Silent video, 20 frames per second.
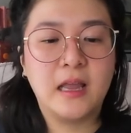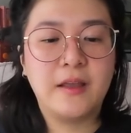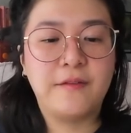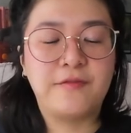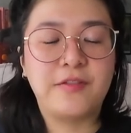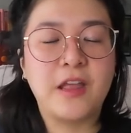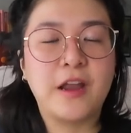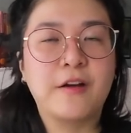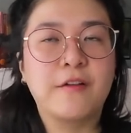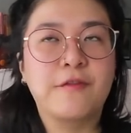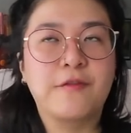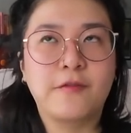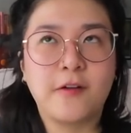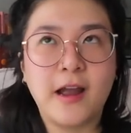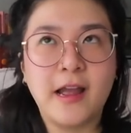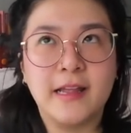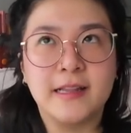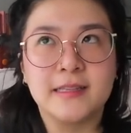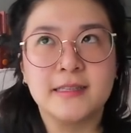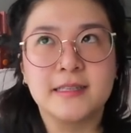if they're
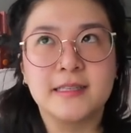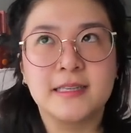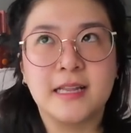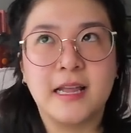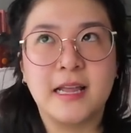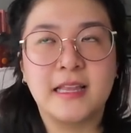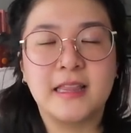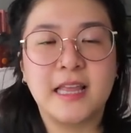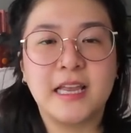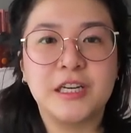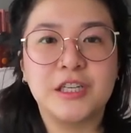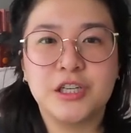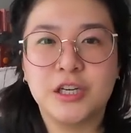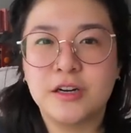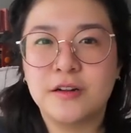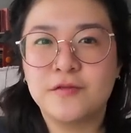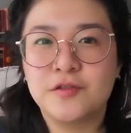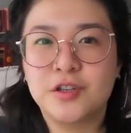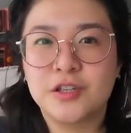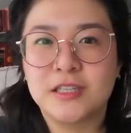friends, like they
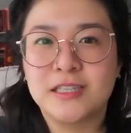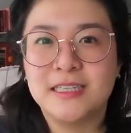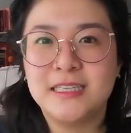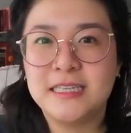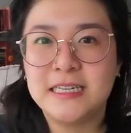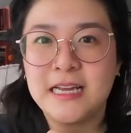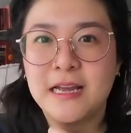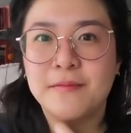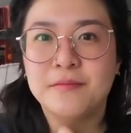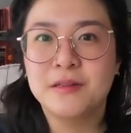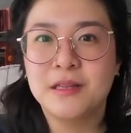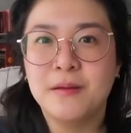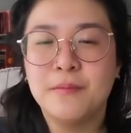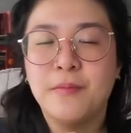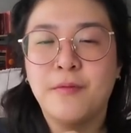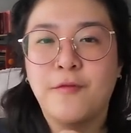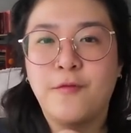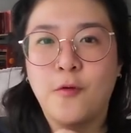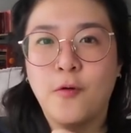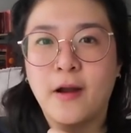should have just DM'd them
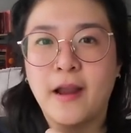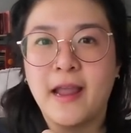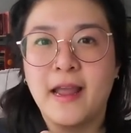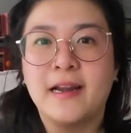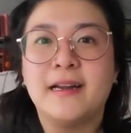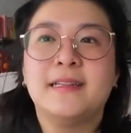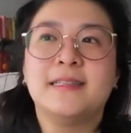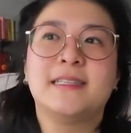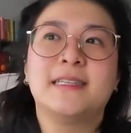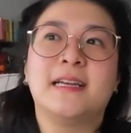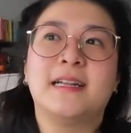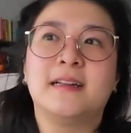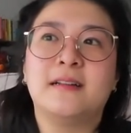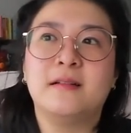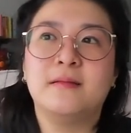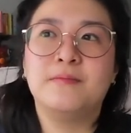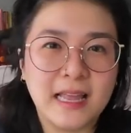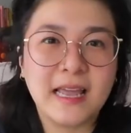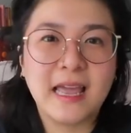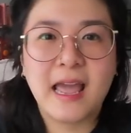beforehand and said,
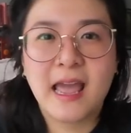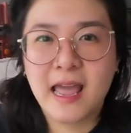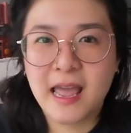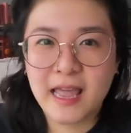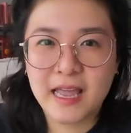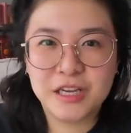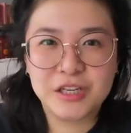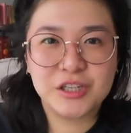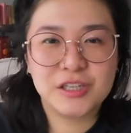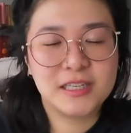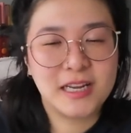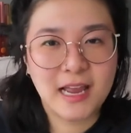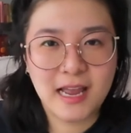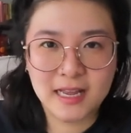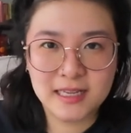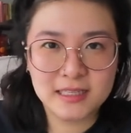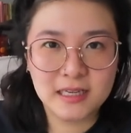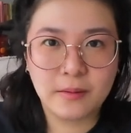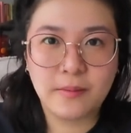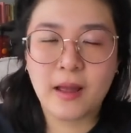like, hey, just a
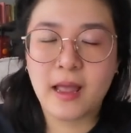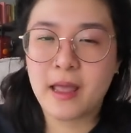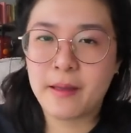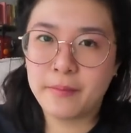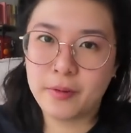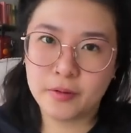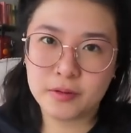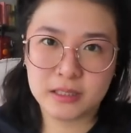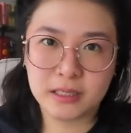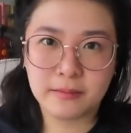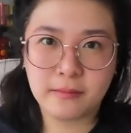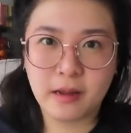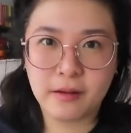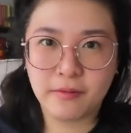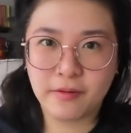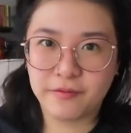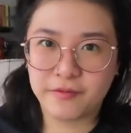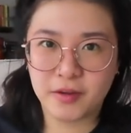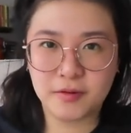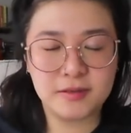heads up, I am posting my
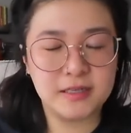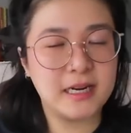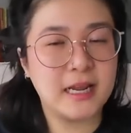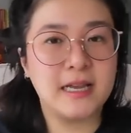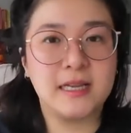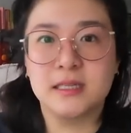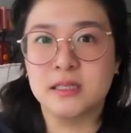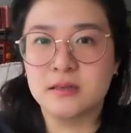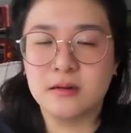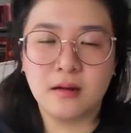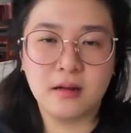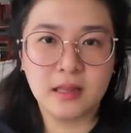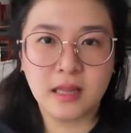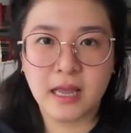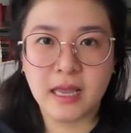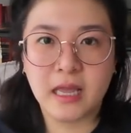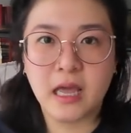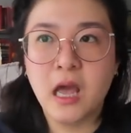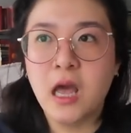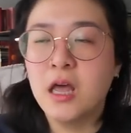review today. It's not
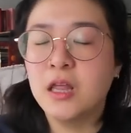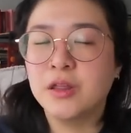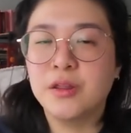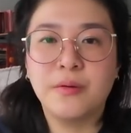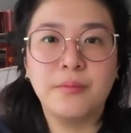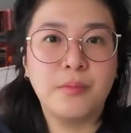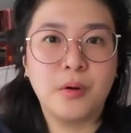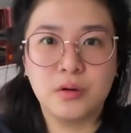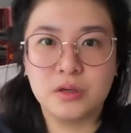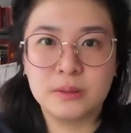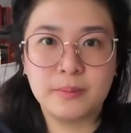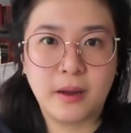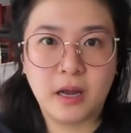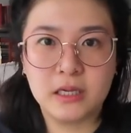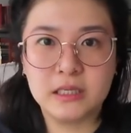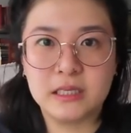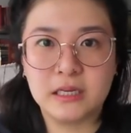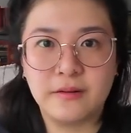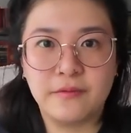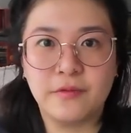like the most
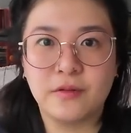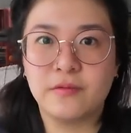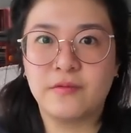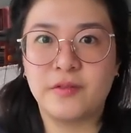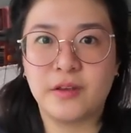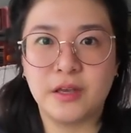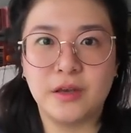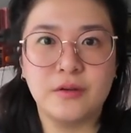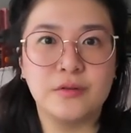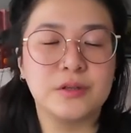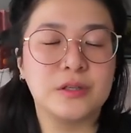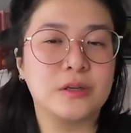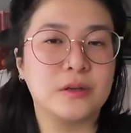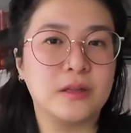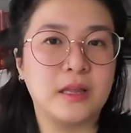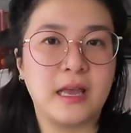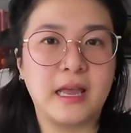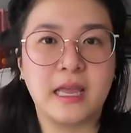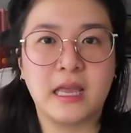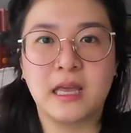positive review, so
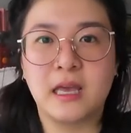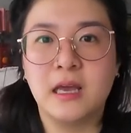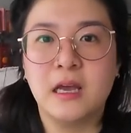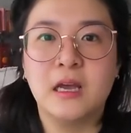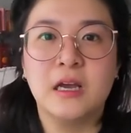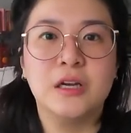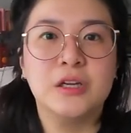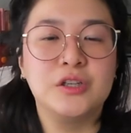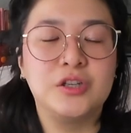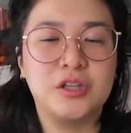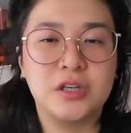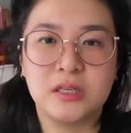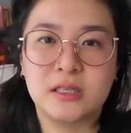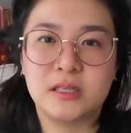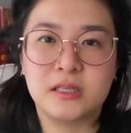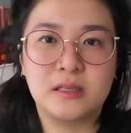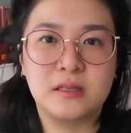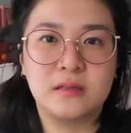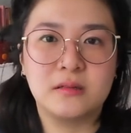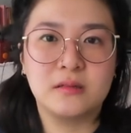like
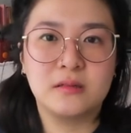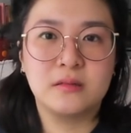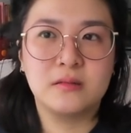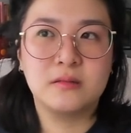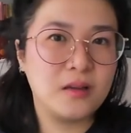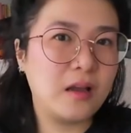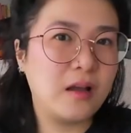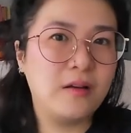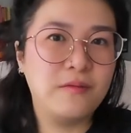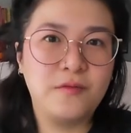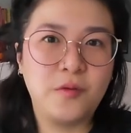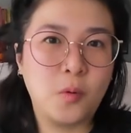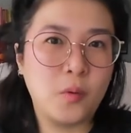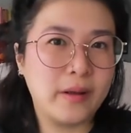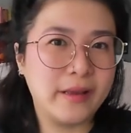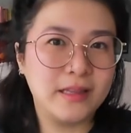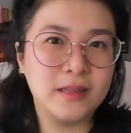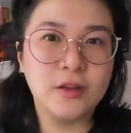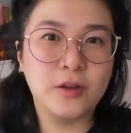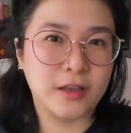just
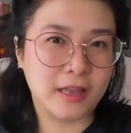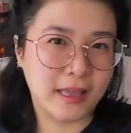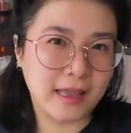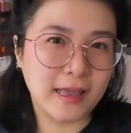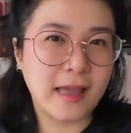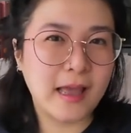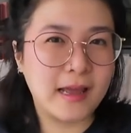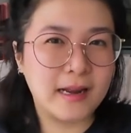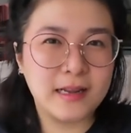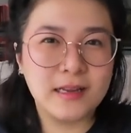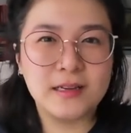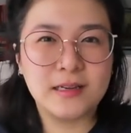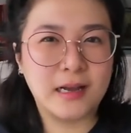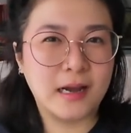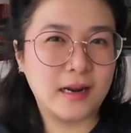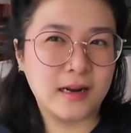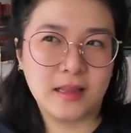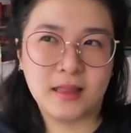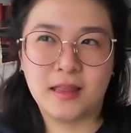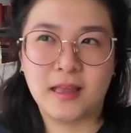avoid looking at it
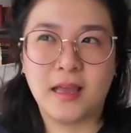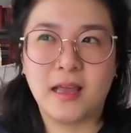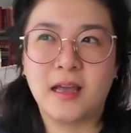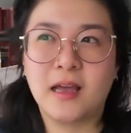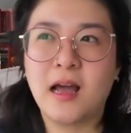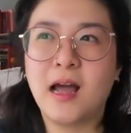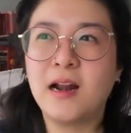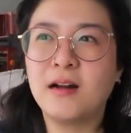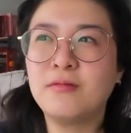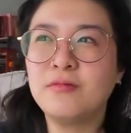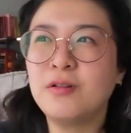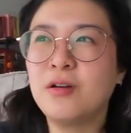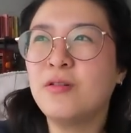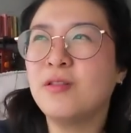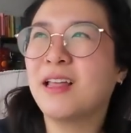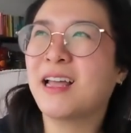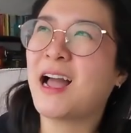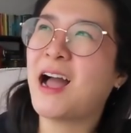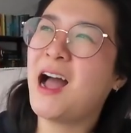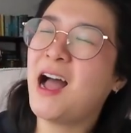kind of thing. I don't know,
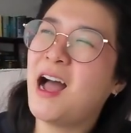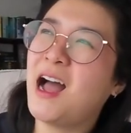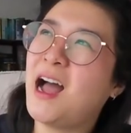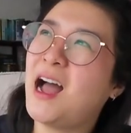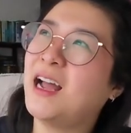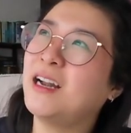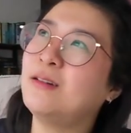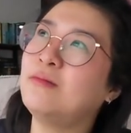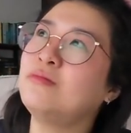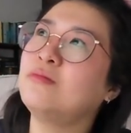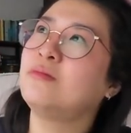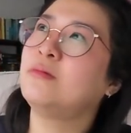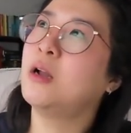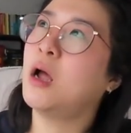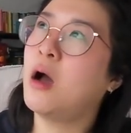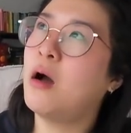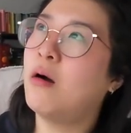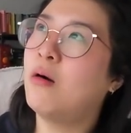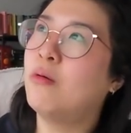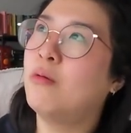like ah, I don't
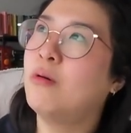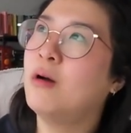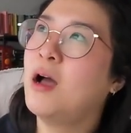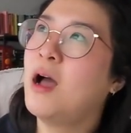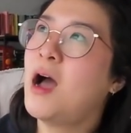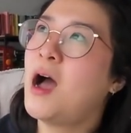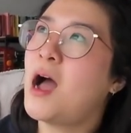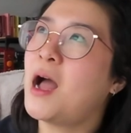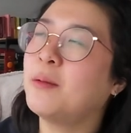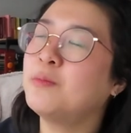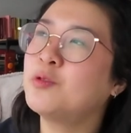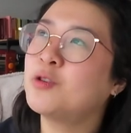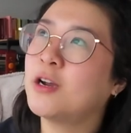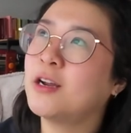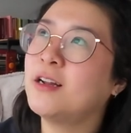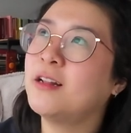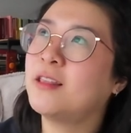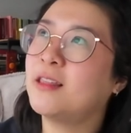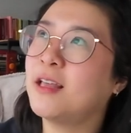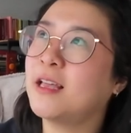know. I'm
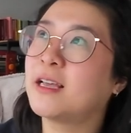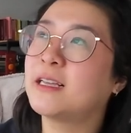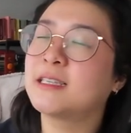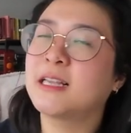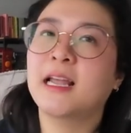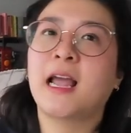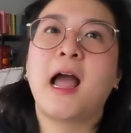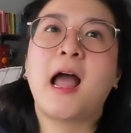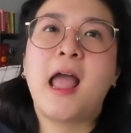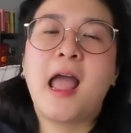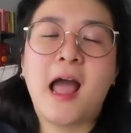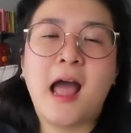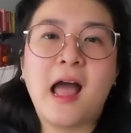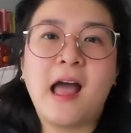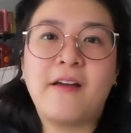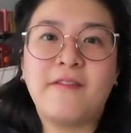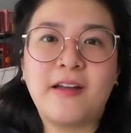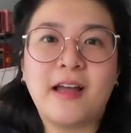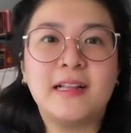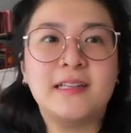trying to think cuz like I
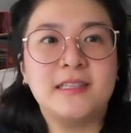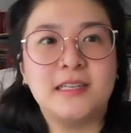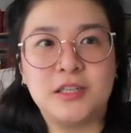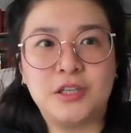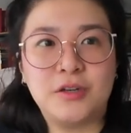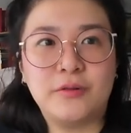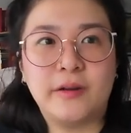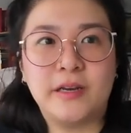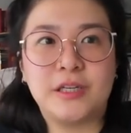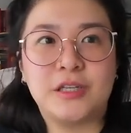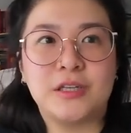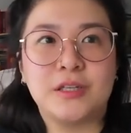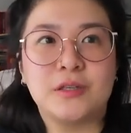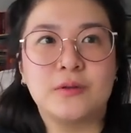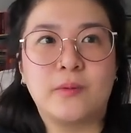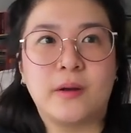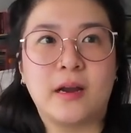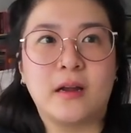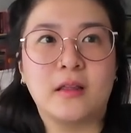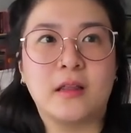have had
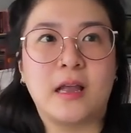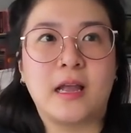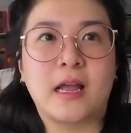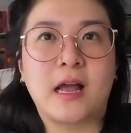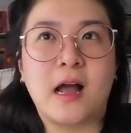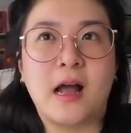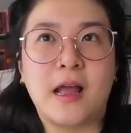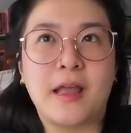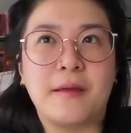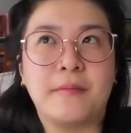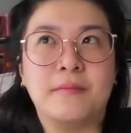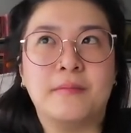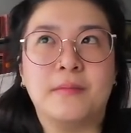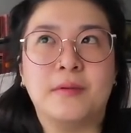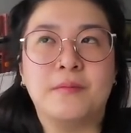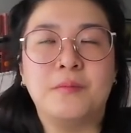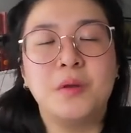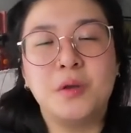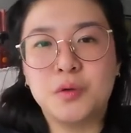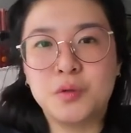situations where like I'm
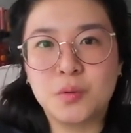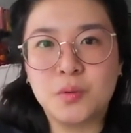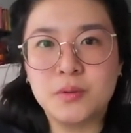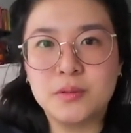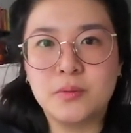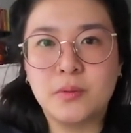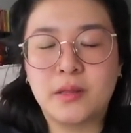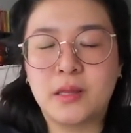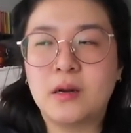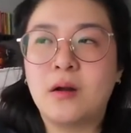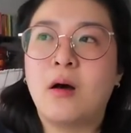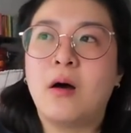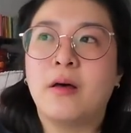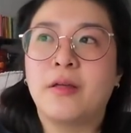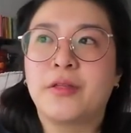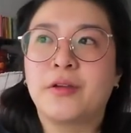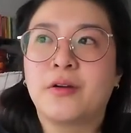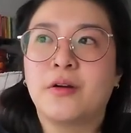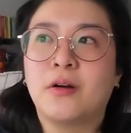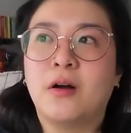mutuals with an
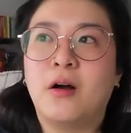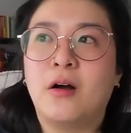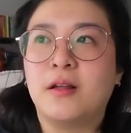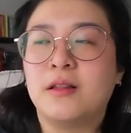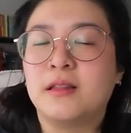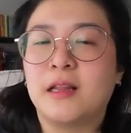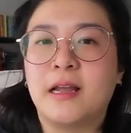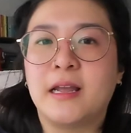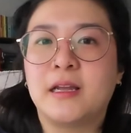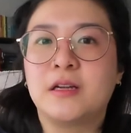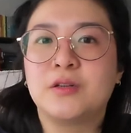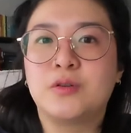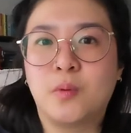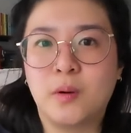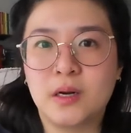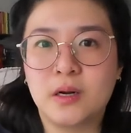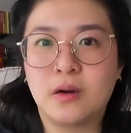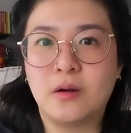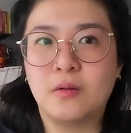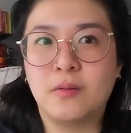author on like
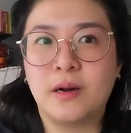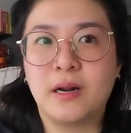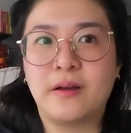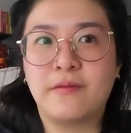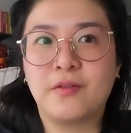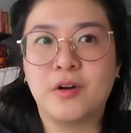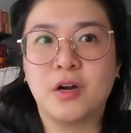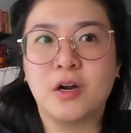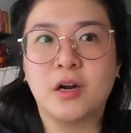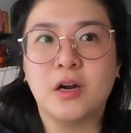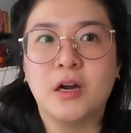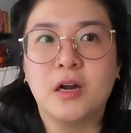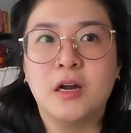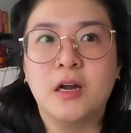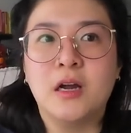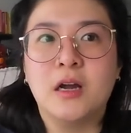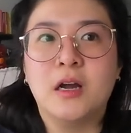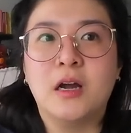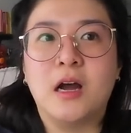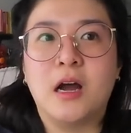Twitter or whatever.
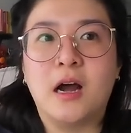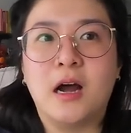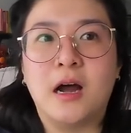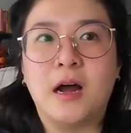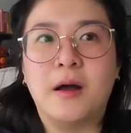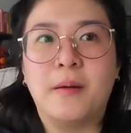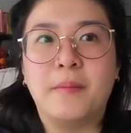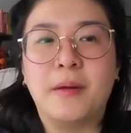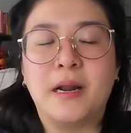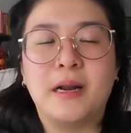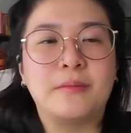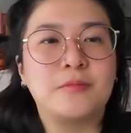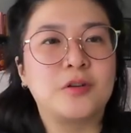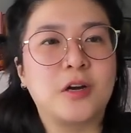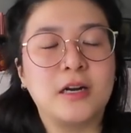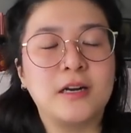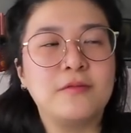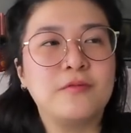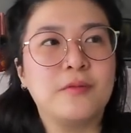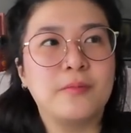Um and I'm
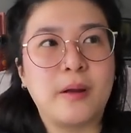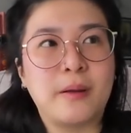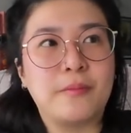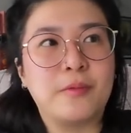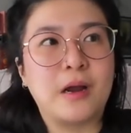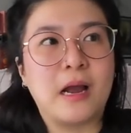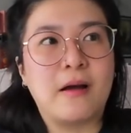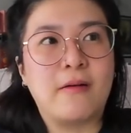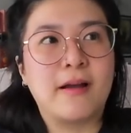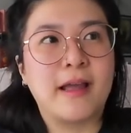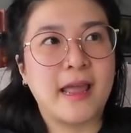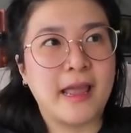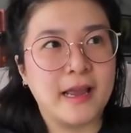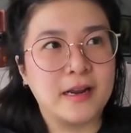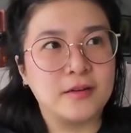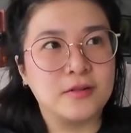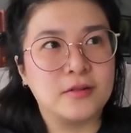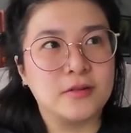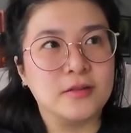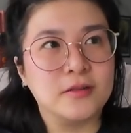trying to remember how I
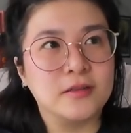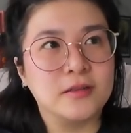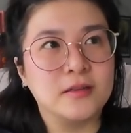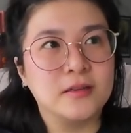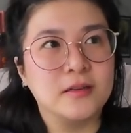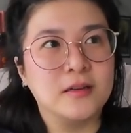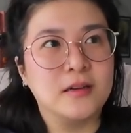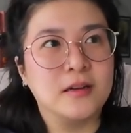handled